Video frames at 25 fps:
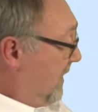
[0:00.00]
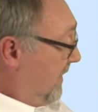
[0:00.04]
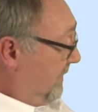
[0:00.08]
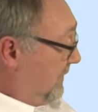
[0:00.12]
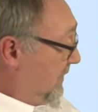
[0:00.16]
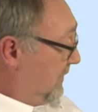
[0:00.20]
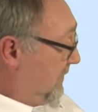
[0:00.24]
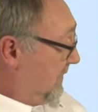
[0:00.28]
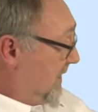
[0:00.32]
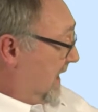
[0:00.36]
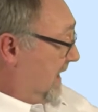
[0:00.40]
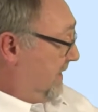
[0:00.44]
have the
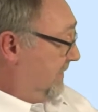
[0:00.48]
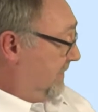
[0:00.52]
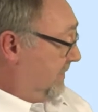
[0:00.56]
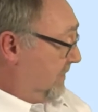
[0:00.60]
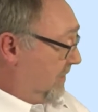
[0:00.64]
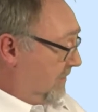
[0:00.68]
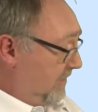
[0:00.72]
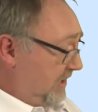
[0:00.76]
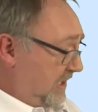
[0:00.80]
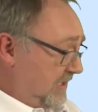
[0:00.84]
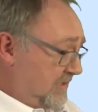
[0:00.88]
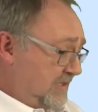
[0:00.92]
standard
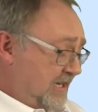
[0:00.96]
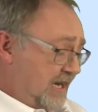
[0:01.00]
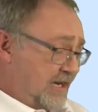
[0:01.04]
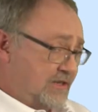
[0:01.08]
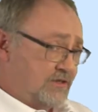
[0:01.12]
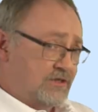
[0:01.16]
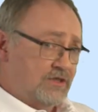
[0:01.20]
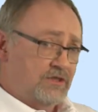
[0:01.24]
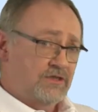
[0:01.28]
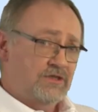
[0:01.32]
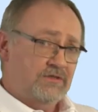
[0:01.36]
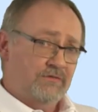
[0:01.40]

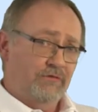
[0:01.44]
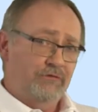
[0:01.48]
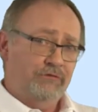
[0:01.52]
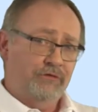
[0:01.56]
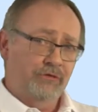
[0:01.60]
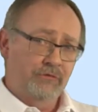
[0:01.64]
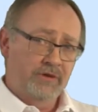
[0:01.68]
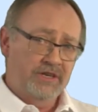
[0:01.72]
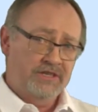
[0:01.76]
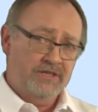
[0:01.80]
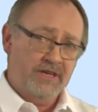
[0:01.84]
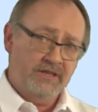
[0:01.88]
architectures, for
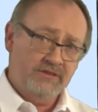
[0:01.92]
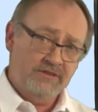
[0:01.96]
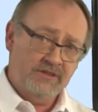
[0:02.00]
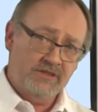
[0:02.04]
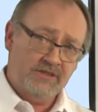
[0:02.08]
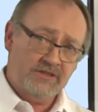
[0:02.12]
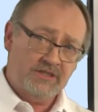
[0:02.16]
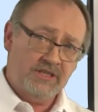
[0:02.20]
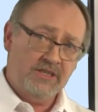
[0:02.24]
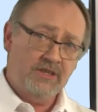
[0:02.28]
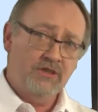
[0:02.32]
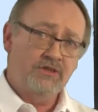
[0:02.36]

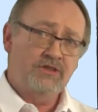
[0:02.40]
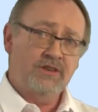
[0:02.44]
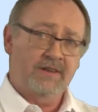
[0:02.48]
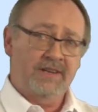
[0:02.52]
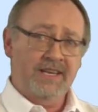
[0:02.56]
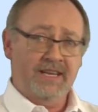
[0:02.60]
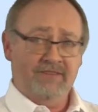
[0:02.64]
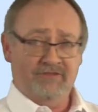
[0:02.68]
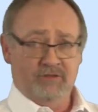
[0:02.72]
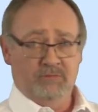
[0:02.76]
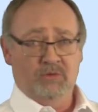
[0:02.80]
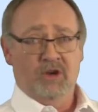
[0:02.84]
redundancy you generally
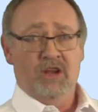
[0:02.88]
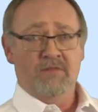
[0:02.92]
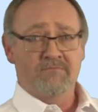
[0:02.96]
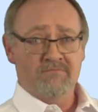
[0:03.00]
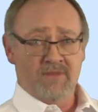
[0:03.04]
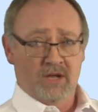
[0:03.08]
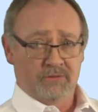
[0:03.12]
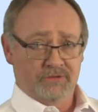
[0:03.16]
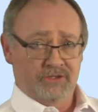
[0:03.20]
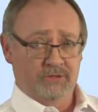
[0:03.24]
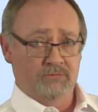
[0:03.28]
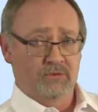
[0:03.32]
have to put in
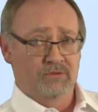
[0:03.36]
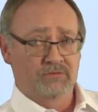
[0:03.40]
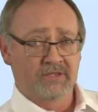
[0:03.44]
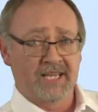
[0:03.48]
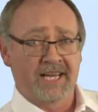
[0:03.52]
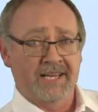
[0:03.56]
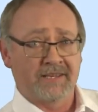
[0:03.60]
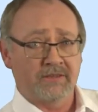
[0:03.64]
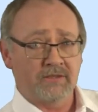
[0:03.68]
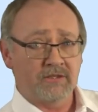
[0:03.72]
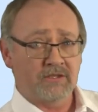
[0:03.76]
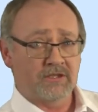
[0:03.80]
multiple
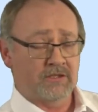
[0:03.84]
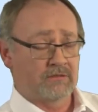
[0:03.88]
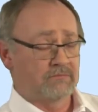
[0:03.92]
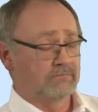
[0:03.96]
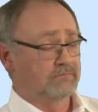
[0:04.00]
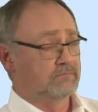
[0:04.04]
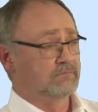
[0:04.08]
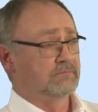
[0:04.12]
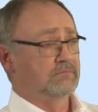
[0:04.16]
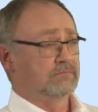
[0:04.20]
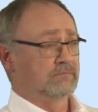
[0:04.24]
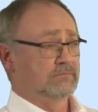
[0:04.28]
links.
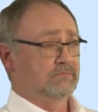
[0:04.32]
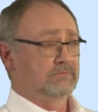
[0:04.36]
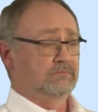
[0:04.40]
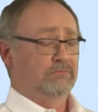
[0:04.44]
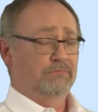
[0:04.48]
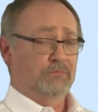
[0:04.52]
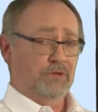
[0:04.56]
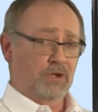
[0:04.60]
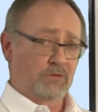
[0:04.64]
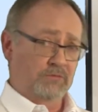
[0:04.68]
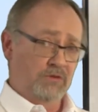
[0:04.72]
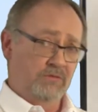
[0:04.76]

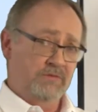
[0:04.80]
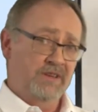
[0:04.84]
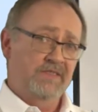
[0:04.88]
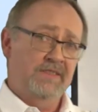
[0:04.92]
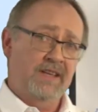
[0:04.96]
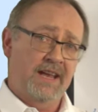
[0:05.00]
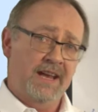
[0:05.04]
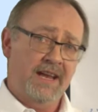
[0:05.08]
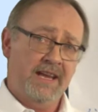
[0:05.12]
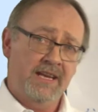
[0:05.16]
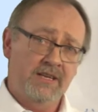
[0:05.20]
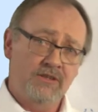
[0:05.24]
Problem with
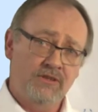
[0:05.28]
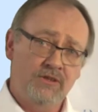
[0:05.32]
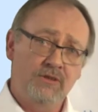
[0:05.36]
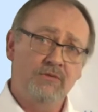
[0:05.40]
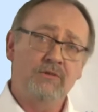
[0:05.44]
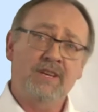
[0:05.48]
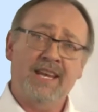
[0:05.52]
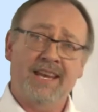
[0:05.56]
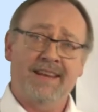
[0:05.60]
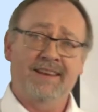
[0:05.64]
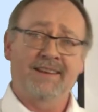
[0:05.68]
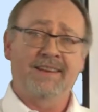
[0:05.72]
that is you
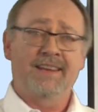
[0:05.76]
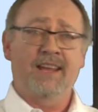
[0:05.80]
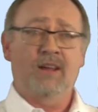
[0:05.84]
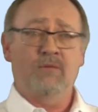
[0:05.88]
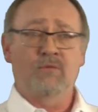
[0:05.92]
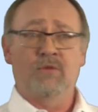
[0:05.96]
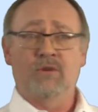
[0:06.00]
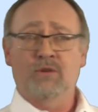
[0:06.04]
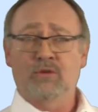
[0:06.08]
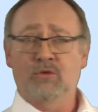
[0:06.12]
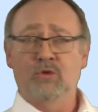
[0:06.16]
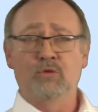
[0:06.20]
can get
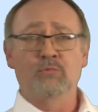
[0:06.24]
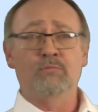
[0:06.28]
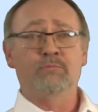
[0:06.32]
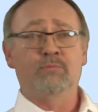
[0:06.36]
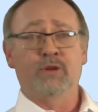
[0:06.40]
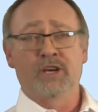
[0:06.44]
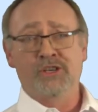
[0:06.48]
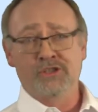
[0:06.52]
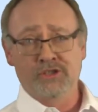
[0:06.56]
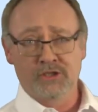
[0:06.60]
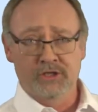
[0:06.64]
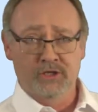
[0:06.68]
what are called
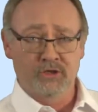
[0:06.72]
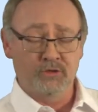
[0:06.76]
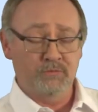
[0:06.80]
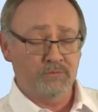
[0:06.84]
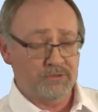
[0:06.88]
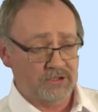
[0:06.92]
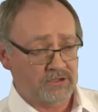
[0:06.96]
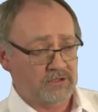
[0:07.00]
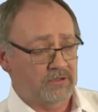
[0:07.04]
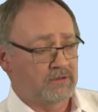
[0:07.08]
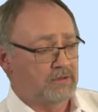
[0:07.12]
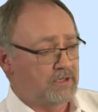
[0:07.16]
bridge
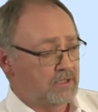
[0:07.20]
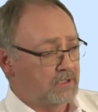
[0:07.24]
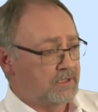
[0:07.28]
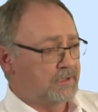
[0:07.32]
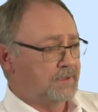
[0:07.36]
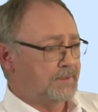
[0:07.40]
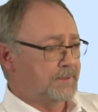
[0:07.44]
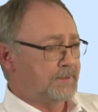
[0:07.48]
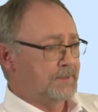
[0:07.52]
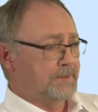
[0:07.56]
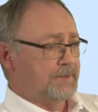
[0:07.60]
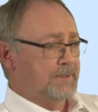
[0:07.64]
loops.
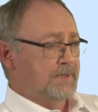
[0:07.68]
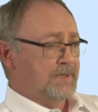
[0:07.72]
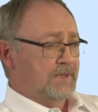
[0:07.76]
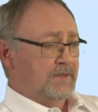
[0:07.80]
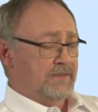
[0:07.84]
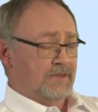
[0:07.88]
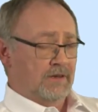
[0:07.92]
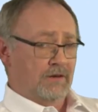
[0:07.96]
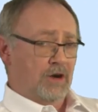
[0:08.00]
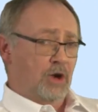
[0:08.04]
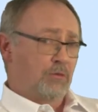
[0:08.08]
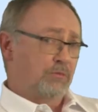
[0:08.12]

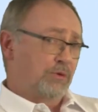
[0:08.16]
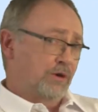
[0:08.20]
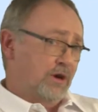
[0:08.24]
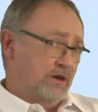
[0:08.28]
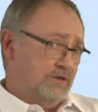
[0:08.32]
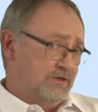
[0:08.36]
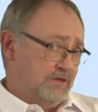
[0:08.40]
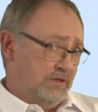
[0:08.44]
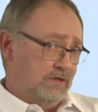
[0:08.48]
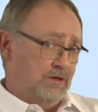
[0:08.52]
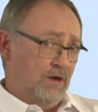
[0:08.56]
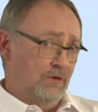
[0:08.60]
There are
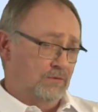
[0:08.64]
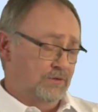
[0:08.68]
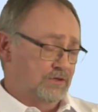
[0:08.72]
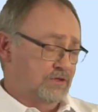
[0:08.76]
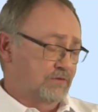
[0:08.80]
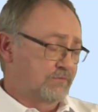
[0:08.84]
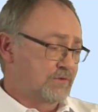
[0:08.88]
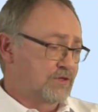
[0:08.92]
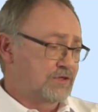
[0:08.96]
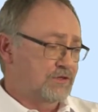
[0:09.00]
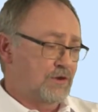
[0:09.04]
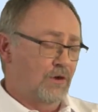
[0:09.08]
protocols to
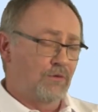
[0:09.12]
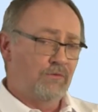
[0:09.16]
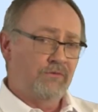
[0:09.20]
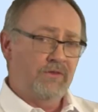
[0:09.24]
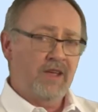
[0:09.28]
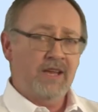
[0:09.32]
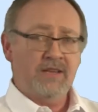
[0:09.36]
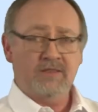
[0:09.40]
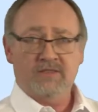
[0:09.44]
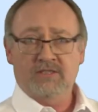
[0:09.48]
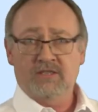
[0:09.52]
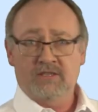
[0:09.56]
resolve
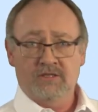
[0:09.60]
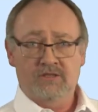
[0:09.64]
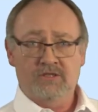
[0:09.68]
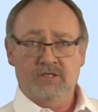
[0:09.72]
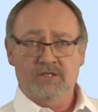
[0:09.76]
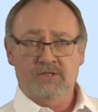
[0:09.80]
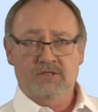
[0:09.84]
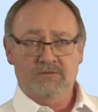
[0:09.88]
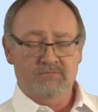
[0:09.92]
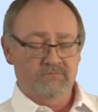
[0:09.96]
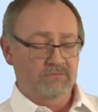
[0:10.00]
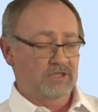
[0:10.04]
that, such
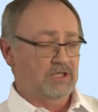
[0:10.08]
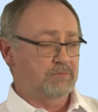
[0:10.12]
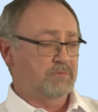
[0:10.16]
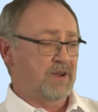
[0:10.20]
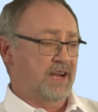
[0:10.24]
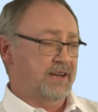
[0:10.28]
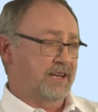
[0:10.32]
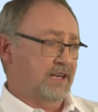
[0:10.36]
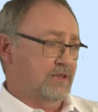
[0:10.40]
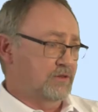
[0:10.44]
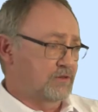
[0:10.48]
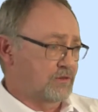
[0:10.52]
as
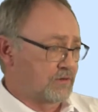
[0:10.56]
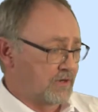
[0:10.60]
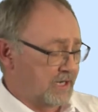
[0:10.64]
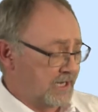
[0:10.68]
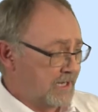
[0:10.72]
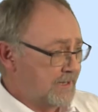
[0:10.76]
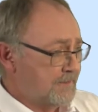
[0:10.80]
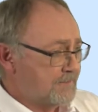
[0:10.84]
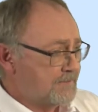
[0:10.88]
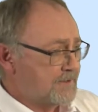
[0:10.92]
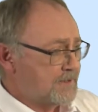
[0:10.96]
spanning tree.